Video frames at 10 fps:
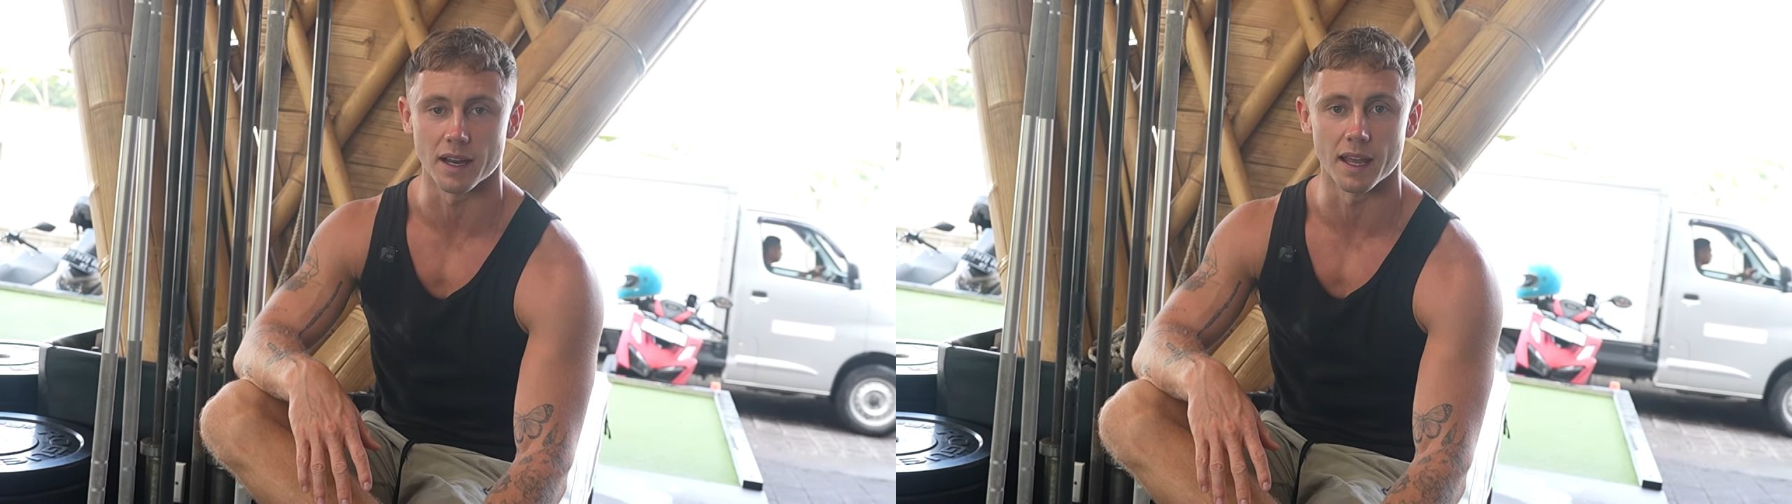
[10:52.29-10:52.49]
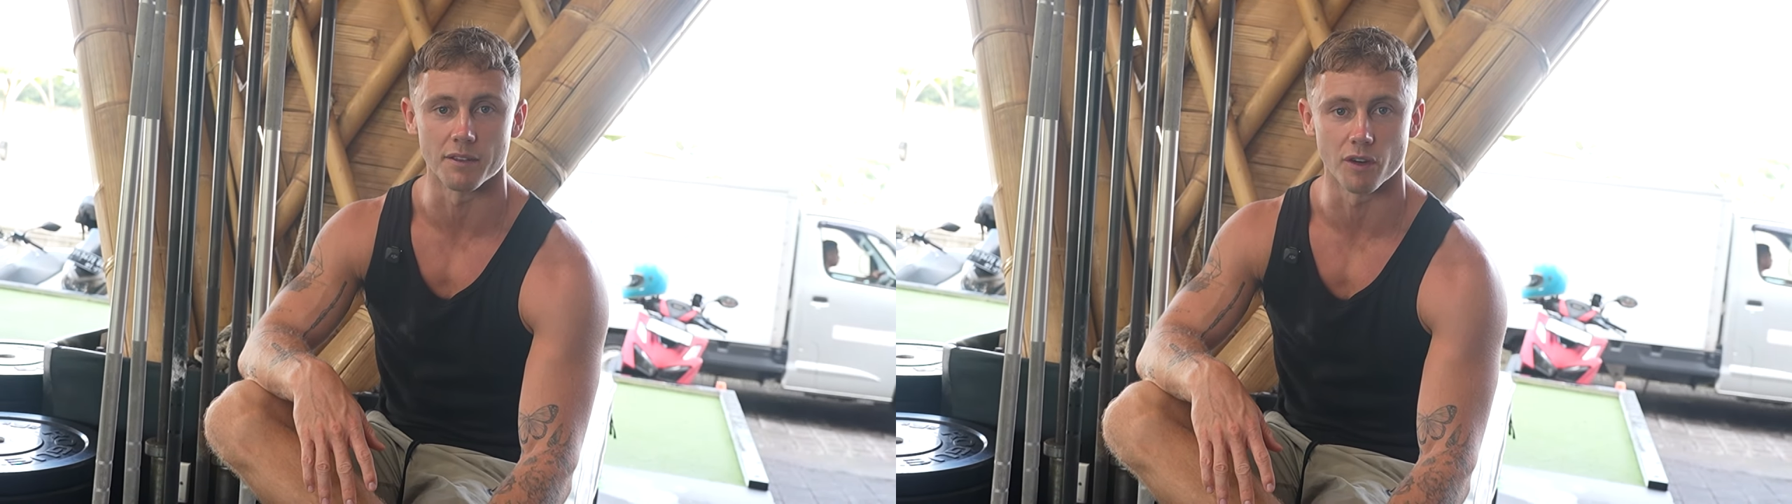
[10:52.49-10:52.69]

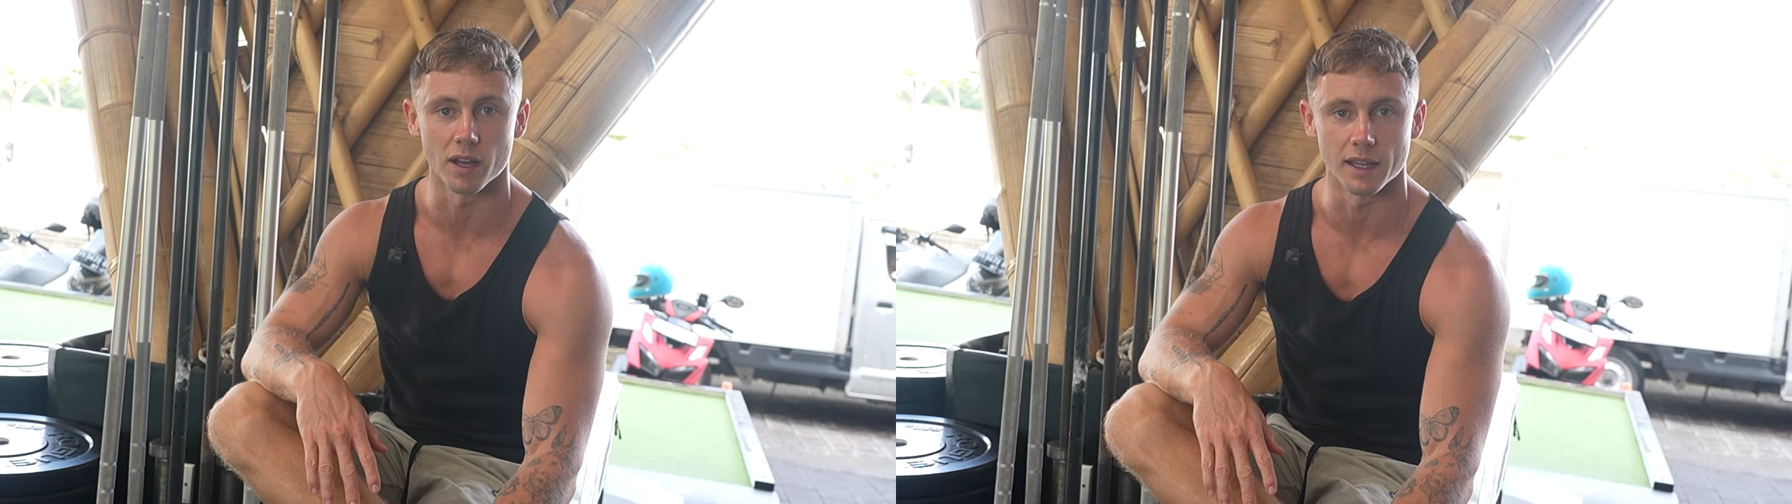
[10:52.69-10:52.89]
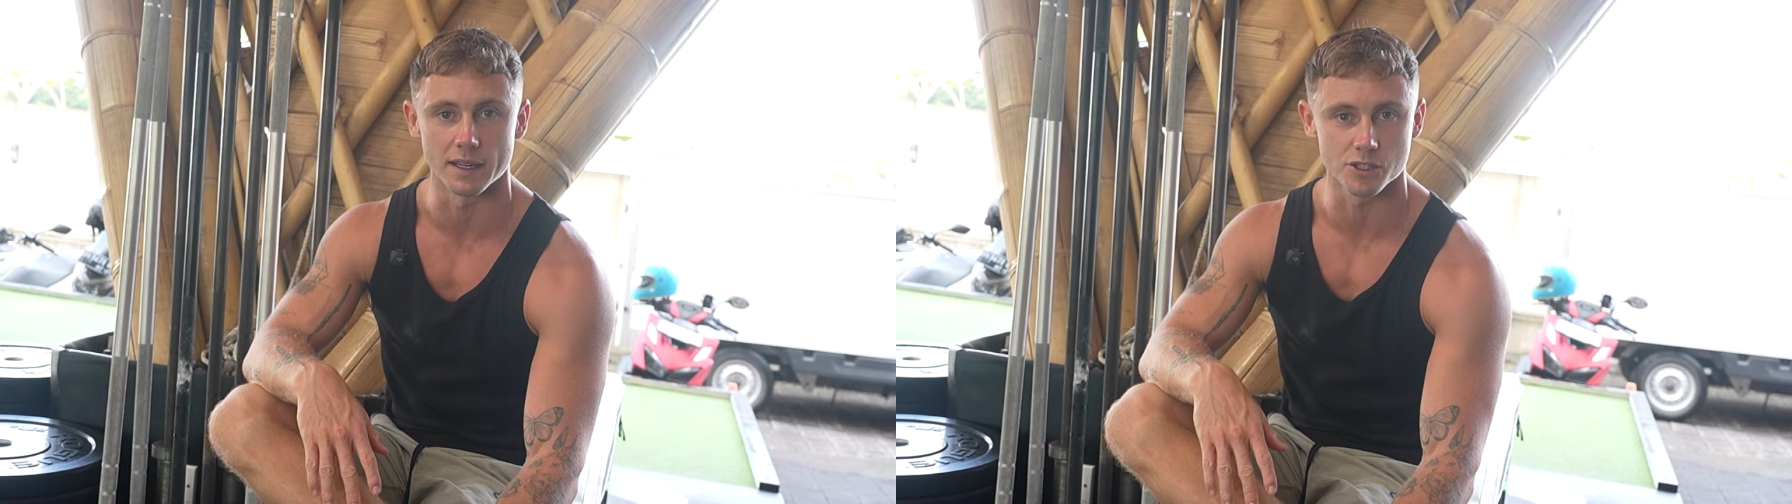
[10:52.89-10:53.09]
day for
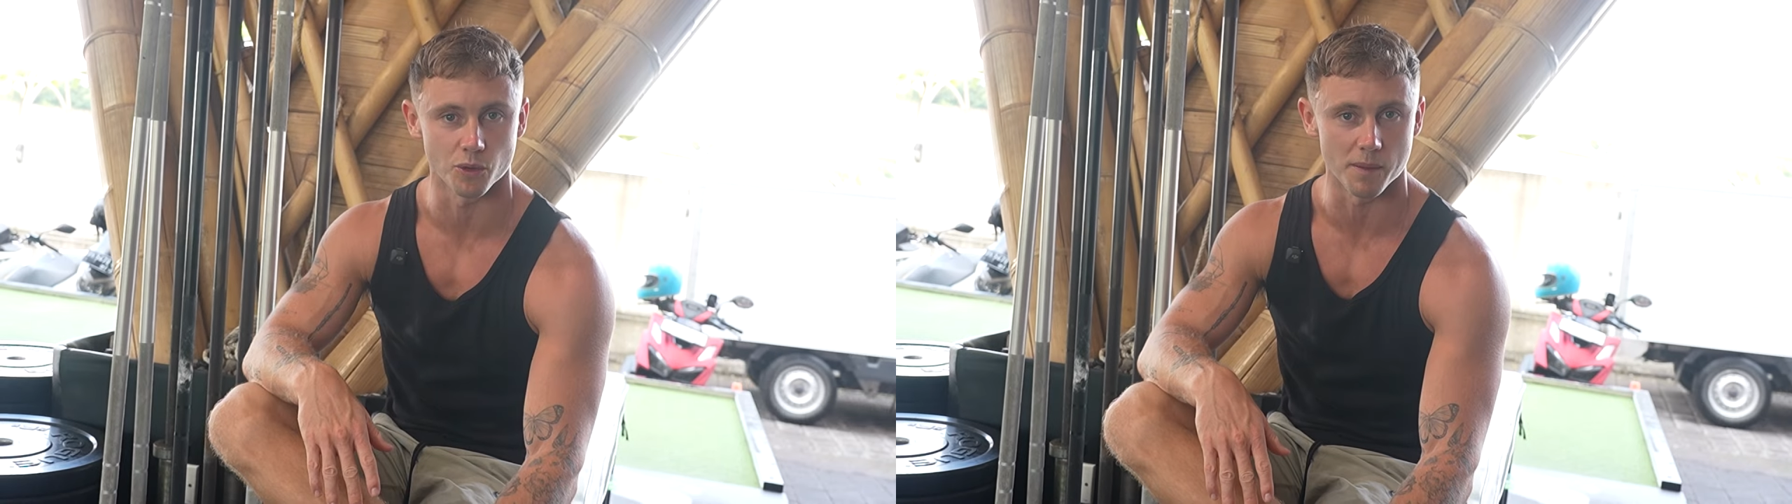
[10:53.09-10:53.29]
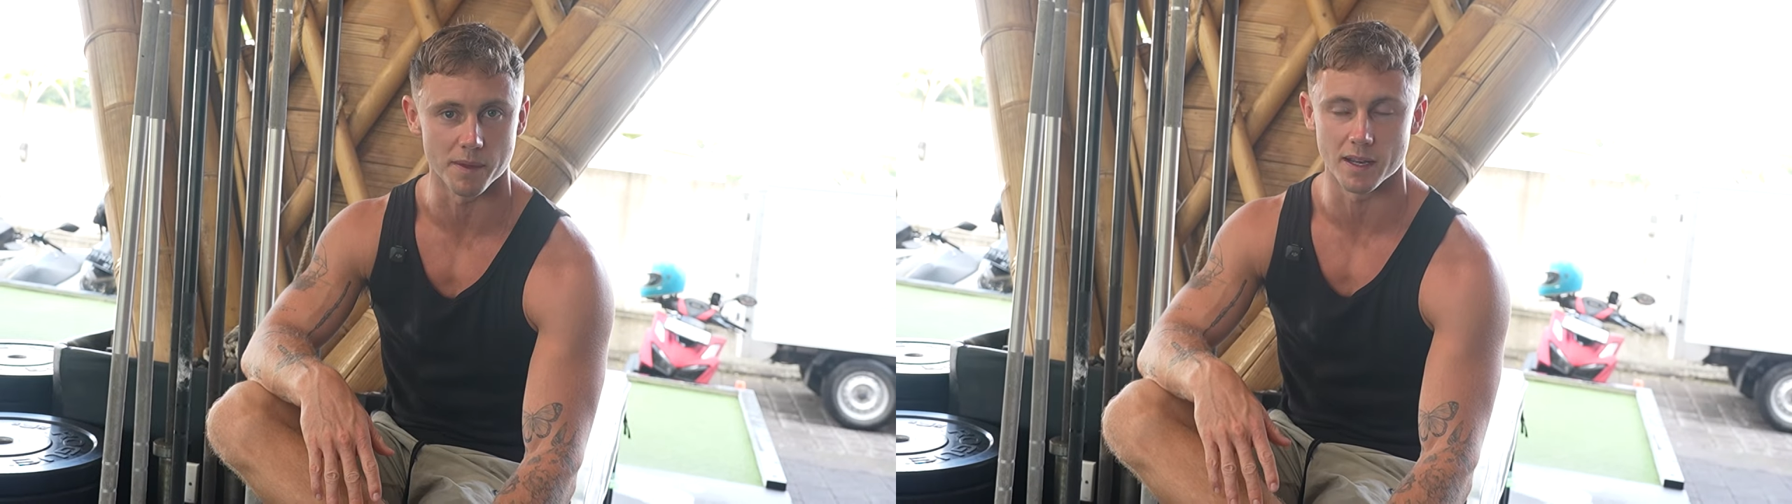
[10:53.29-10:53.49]
at least
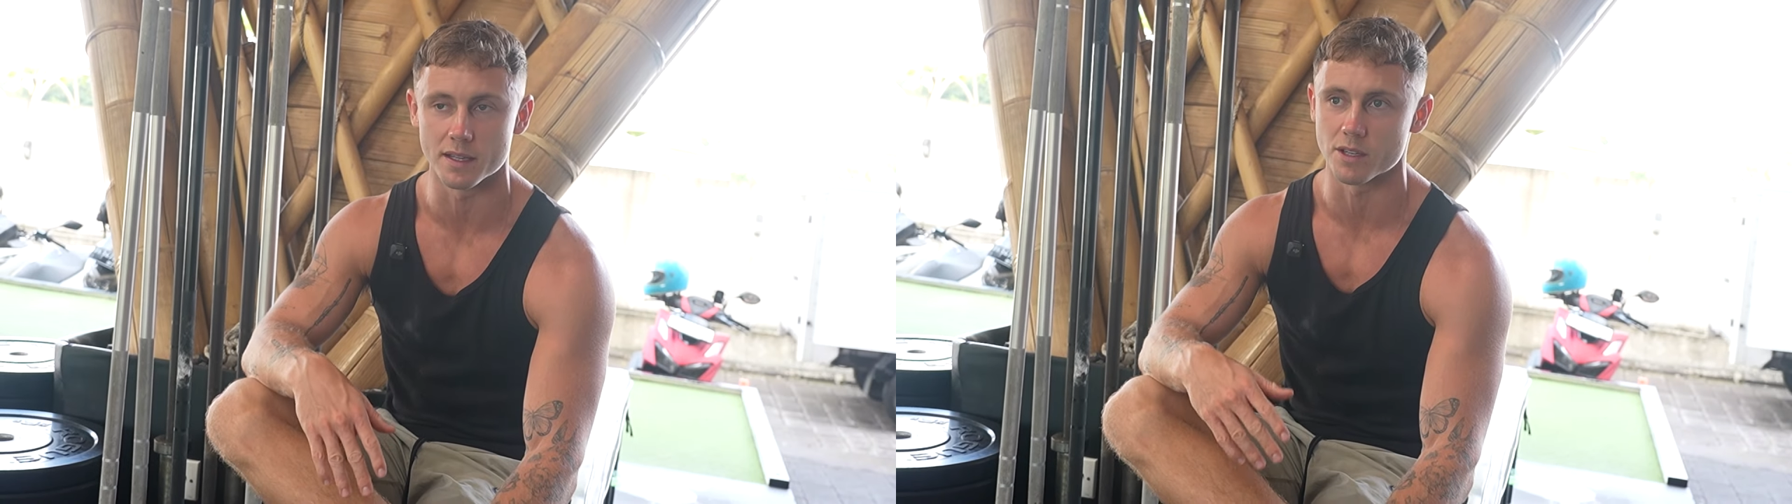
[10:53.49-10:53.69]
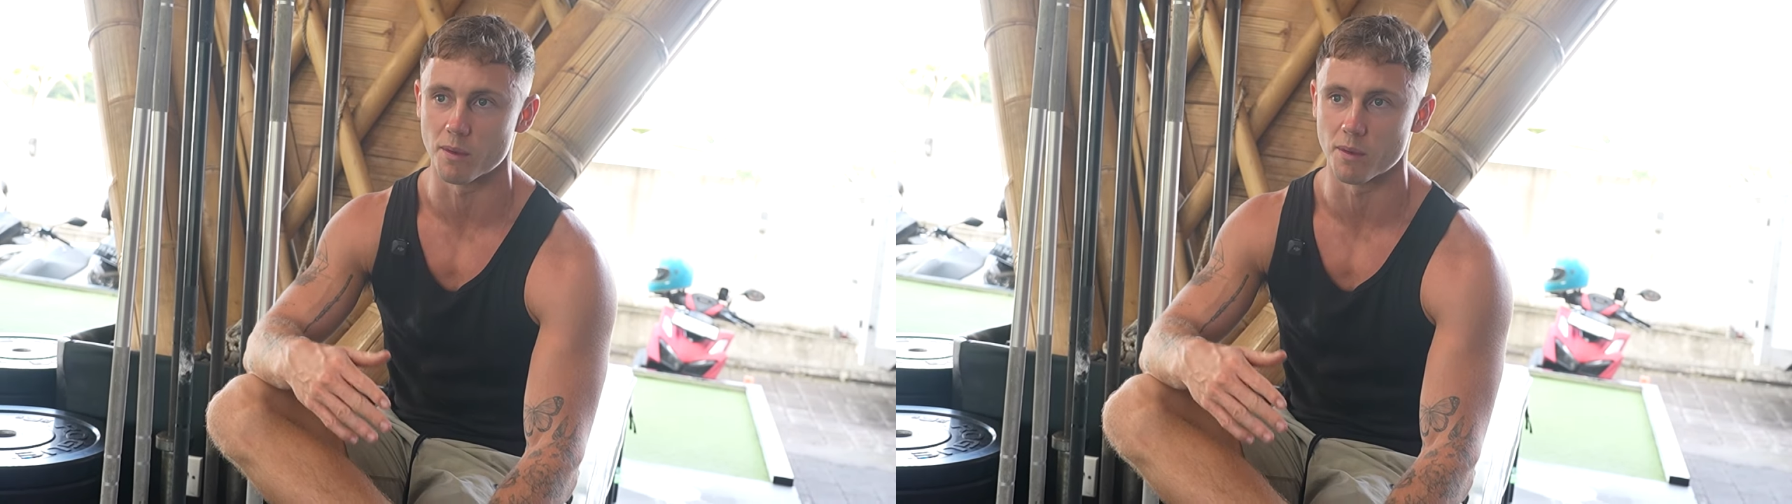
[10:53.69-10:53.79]
20 minutes.